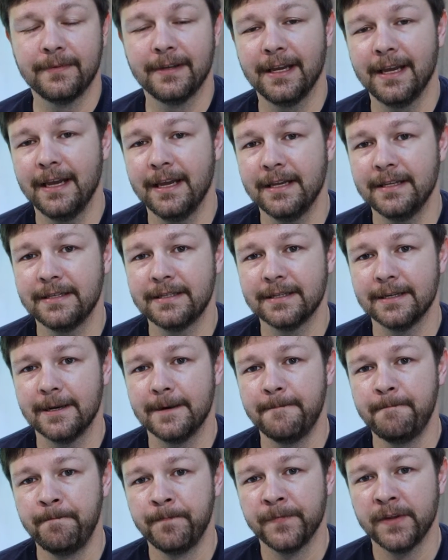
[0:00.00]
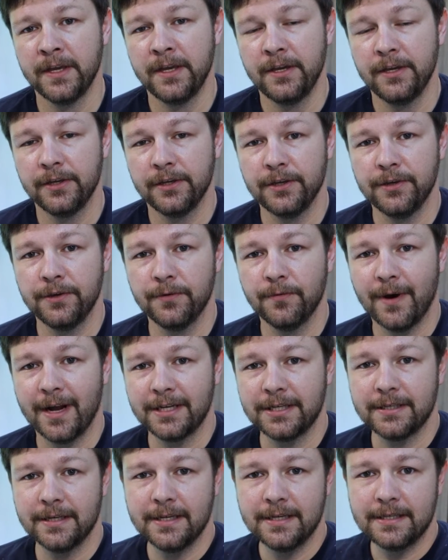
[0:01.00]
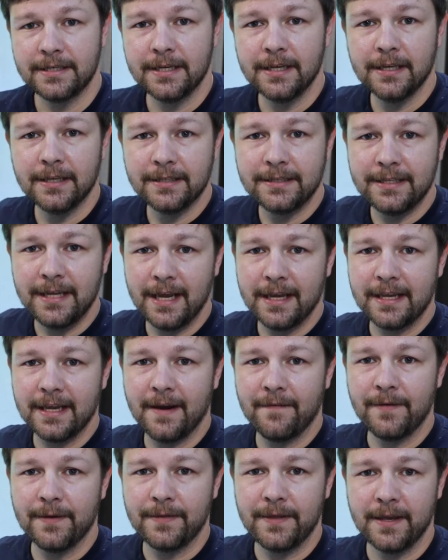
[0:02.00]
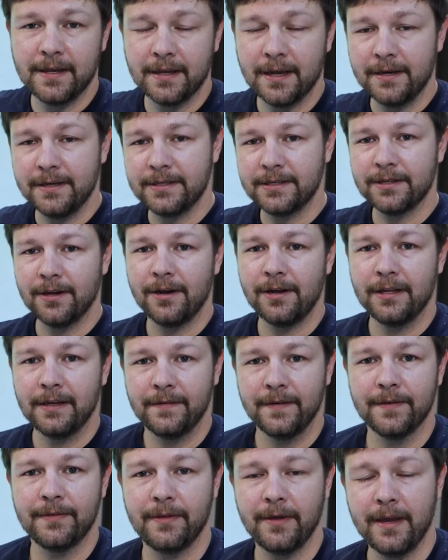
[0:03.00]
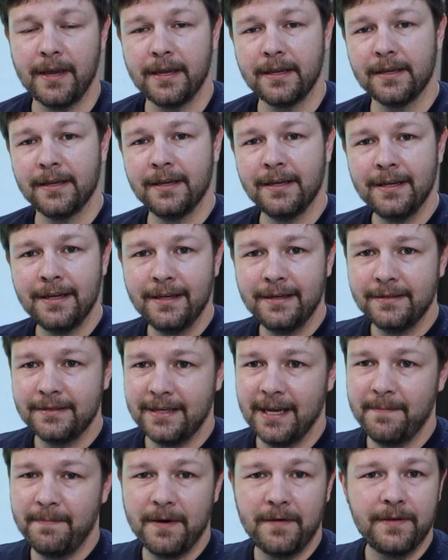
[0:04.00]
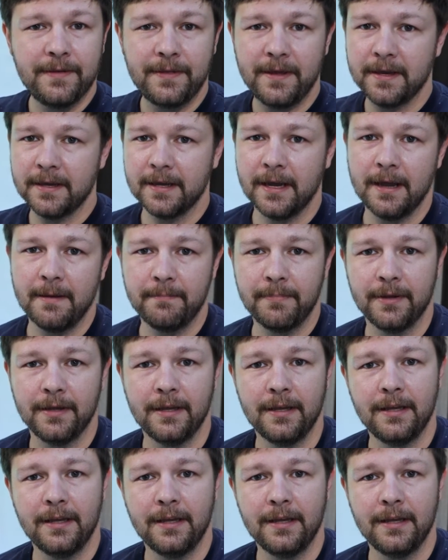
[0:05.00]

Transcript: And so you watched us take everything, uninstall everything, tape everything up,